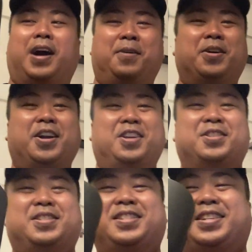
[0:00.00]
I'm gonna
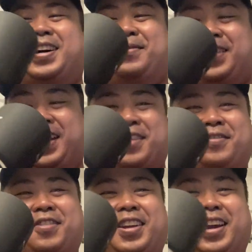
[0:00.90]
use this cup like
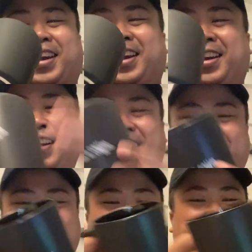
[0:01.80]
every day.
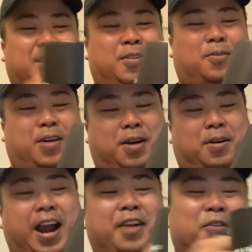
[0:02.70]
Wow, I